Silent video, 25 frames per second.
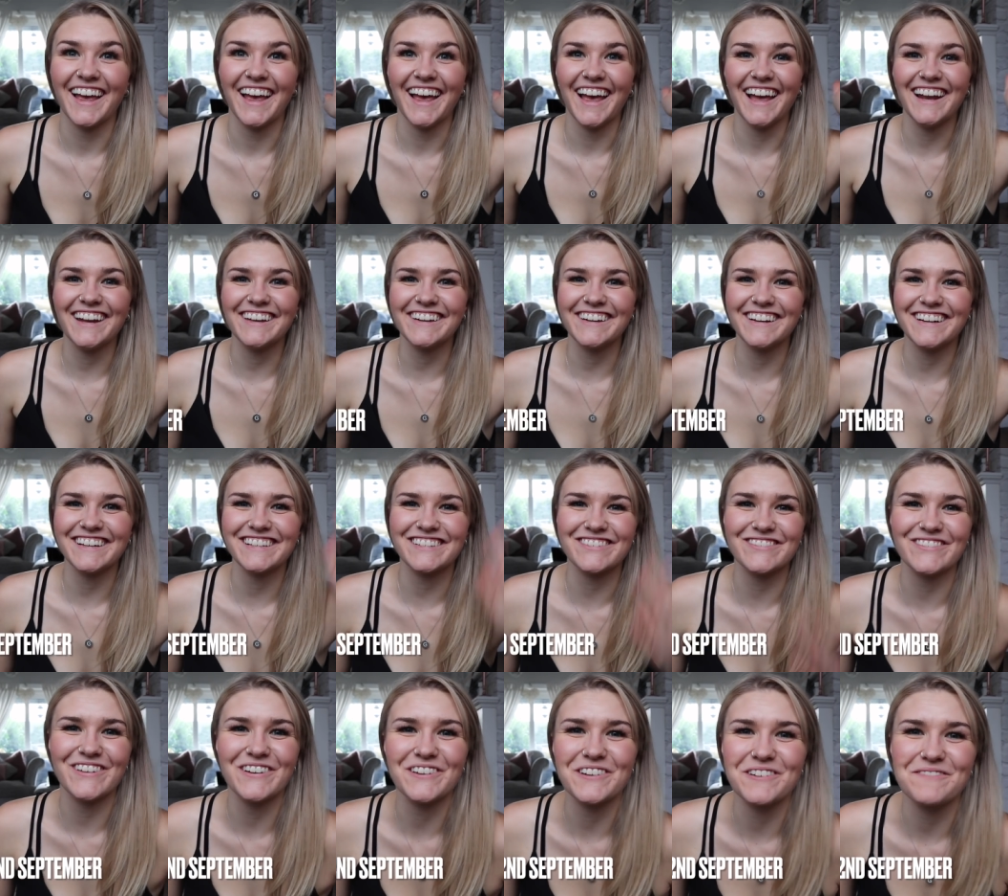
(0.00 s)
Hello guys,
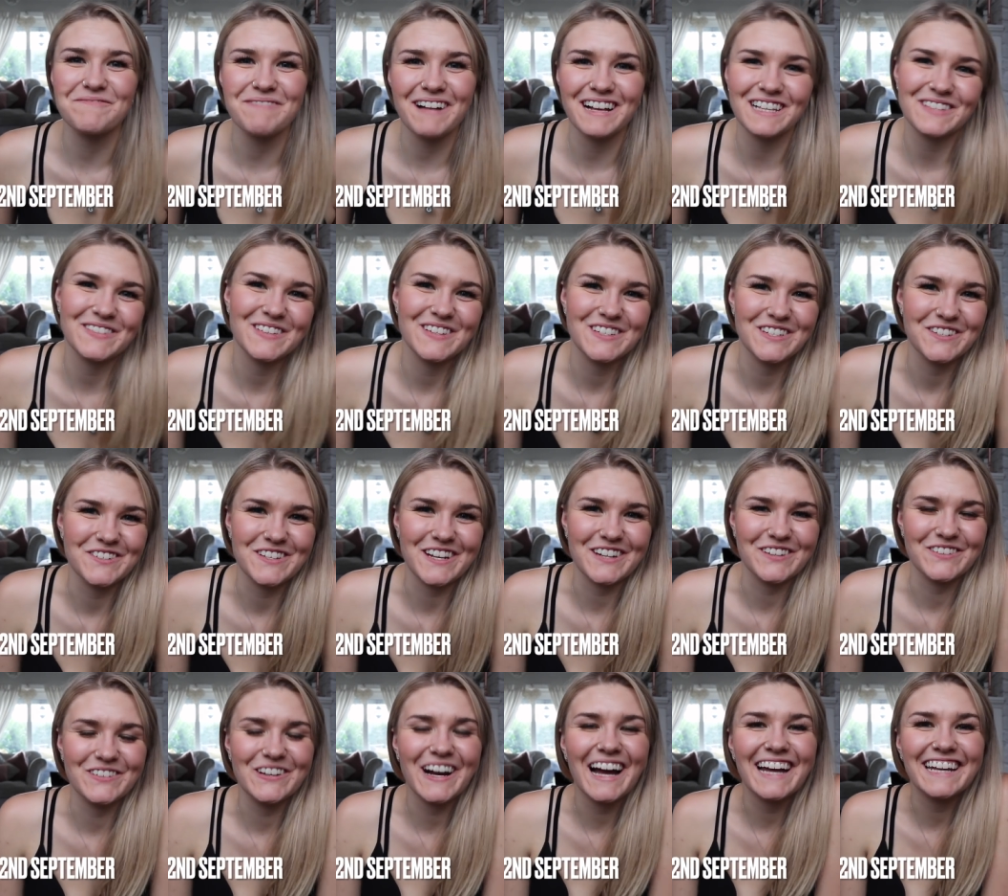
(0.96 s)
welcome back to my YouTube
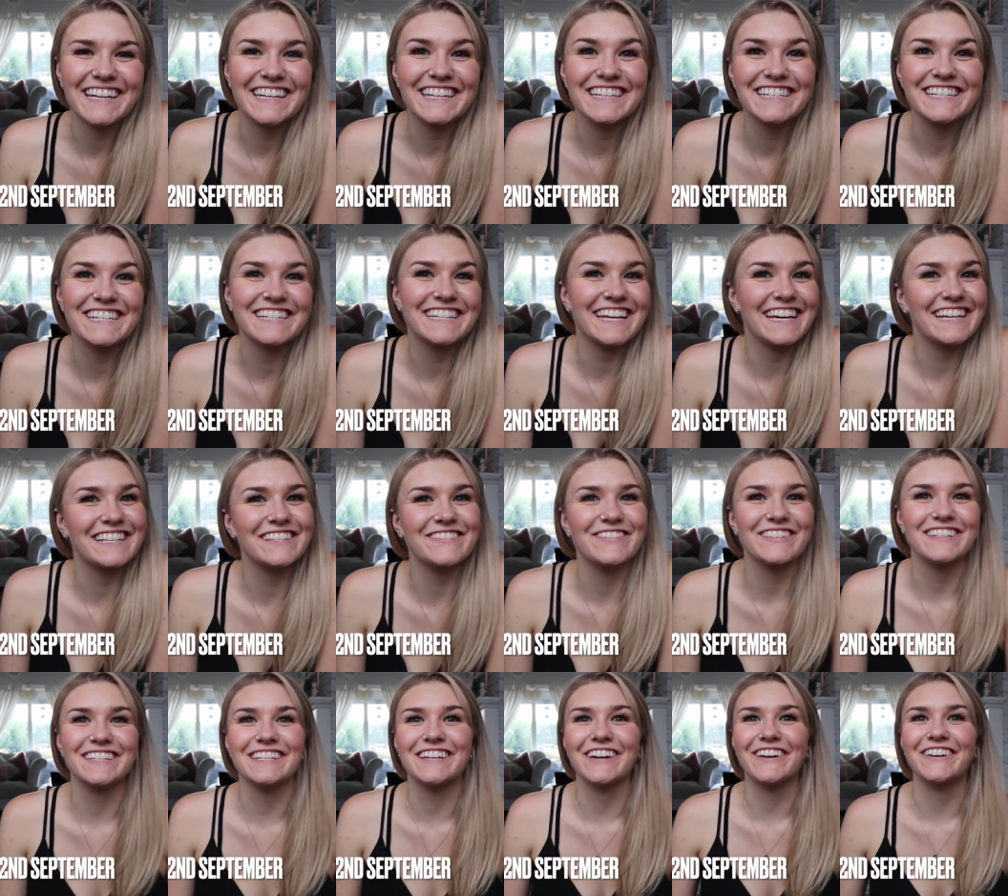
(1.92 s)
channel and in today's
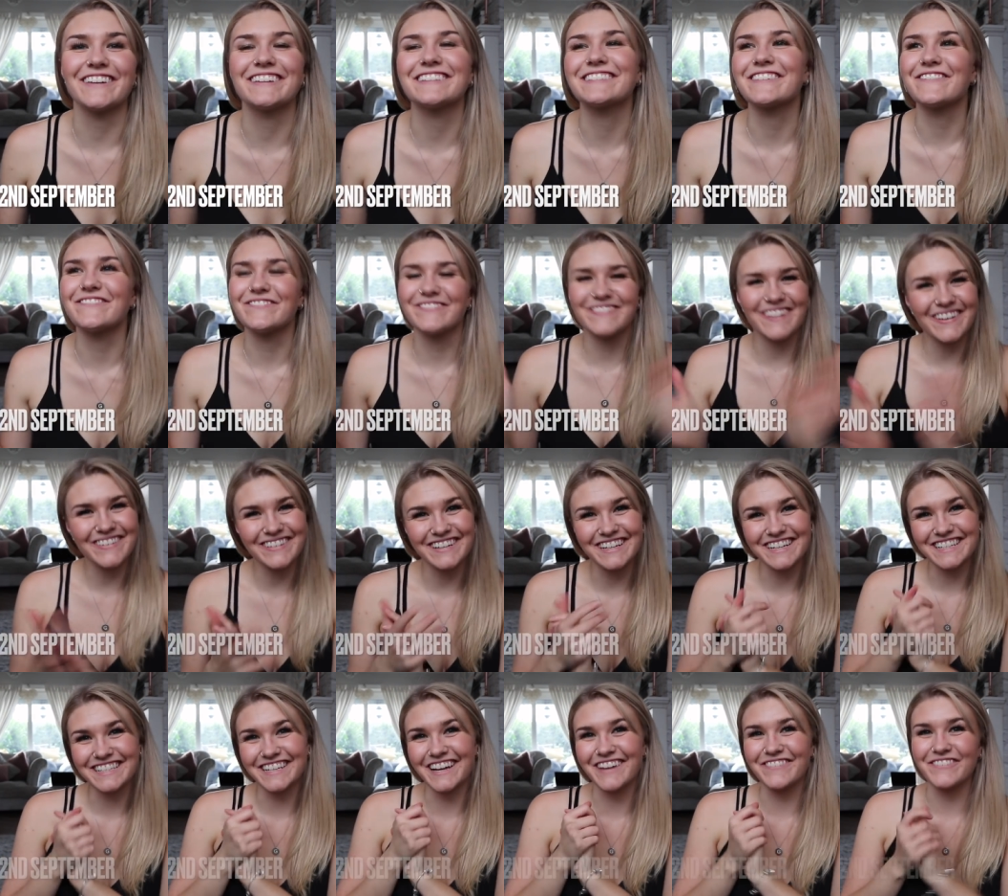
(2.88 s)
video it's a very
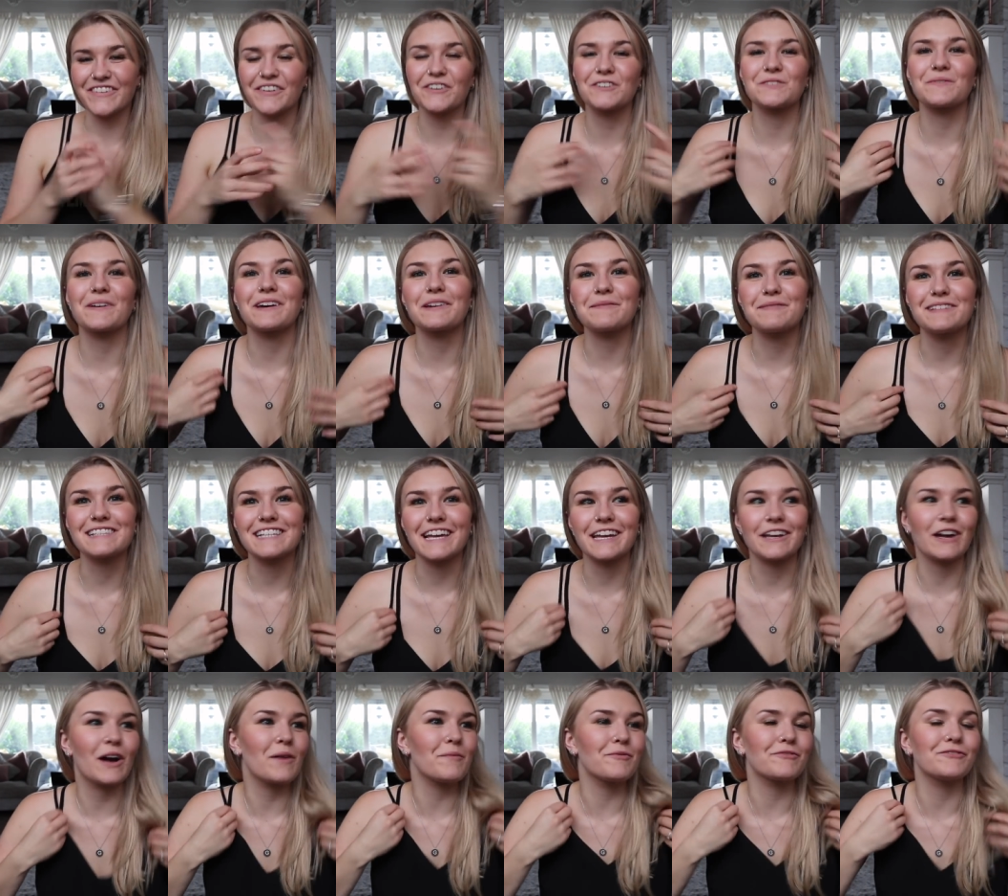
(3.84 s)
exciting one because we're going to be
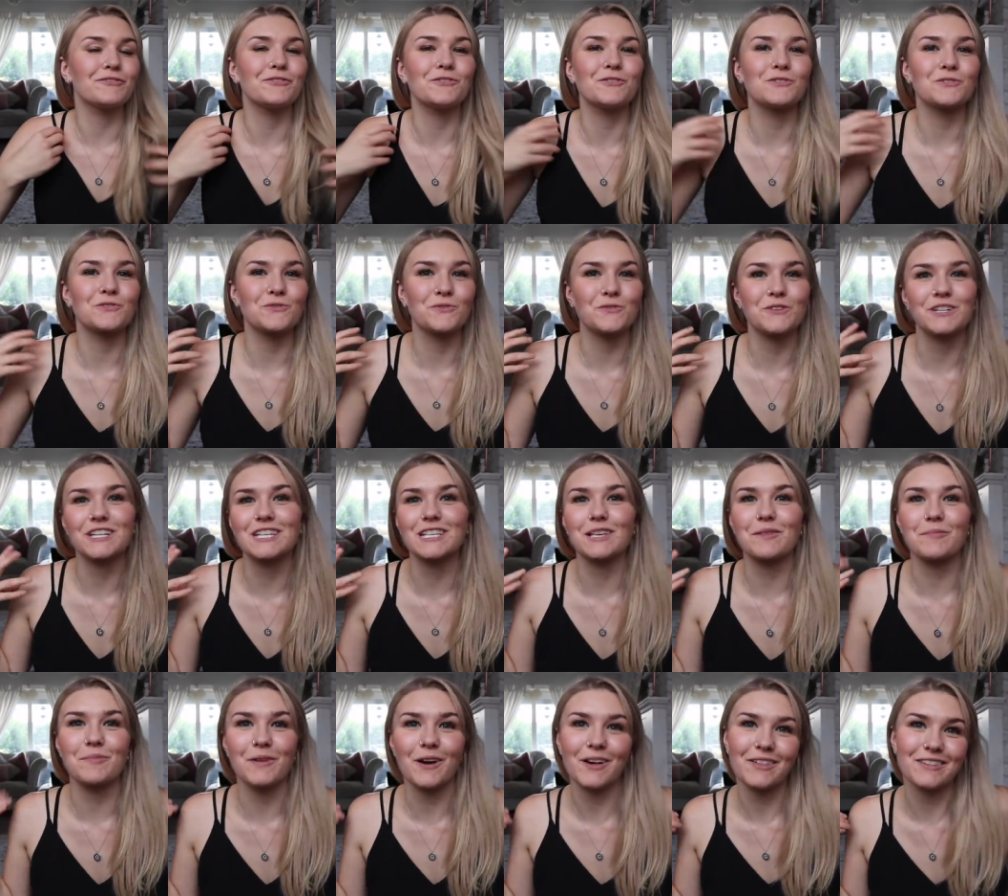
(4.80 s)
setting up for George's
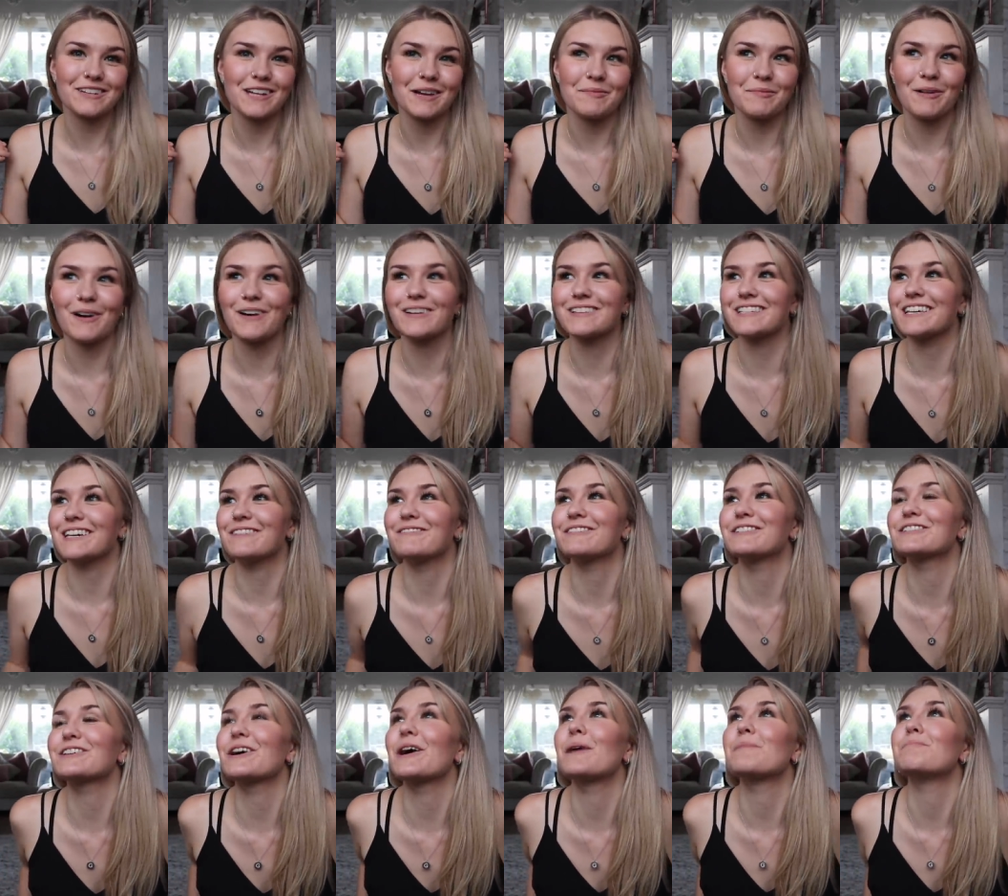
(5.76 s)
birthday party
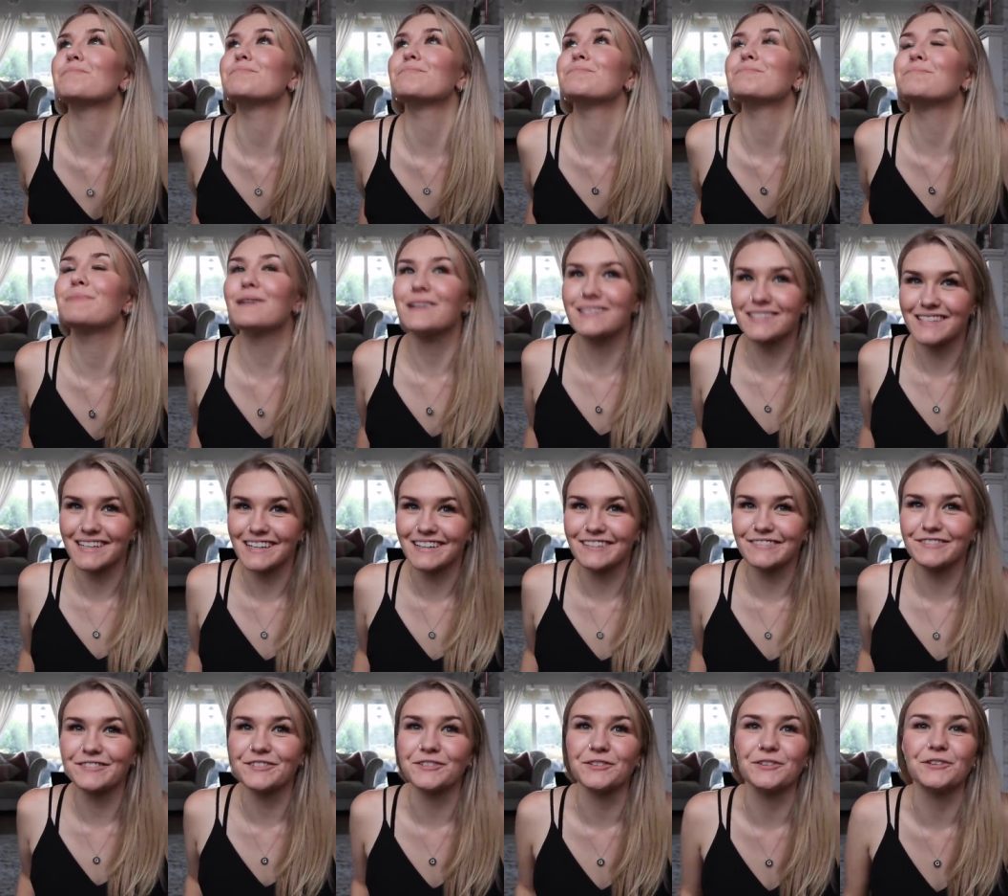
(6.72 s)
which I'm
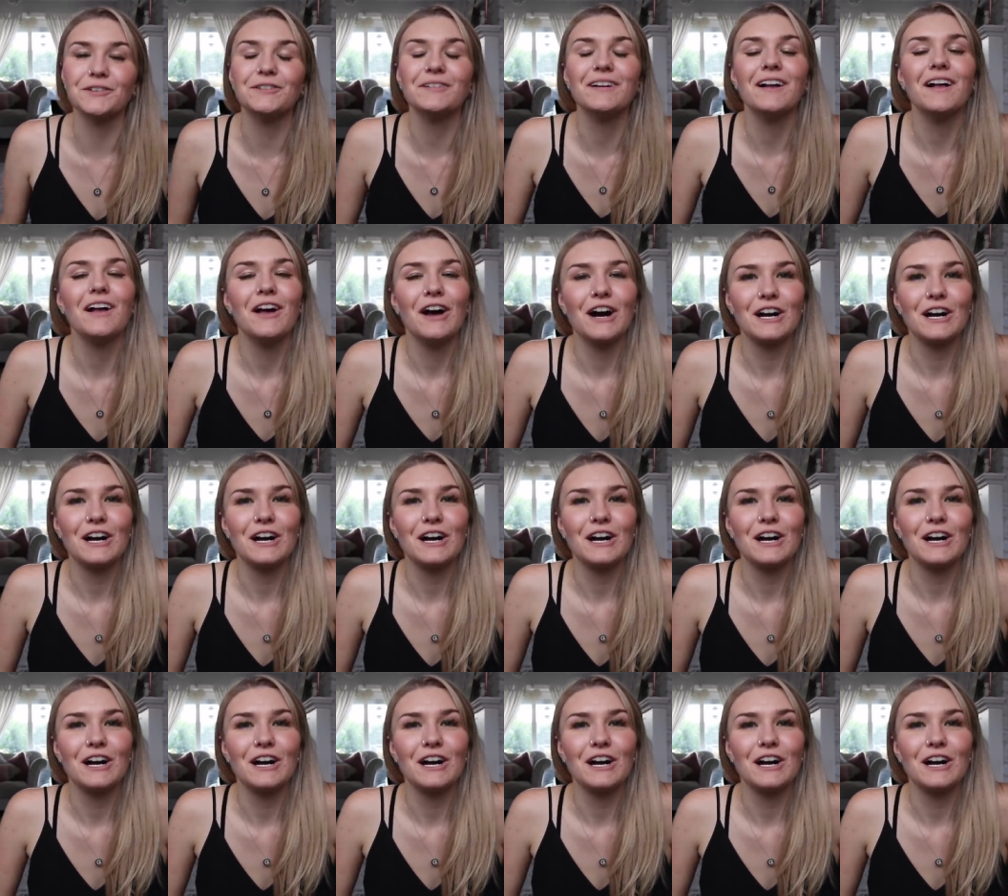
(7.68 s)
buzzing for.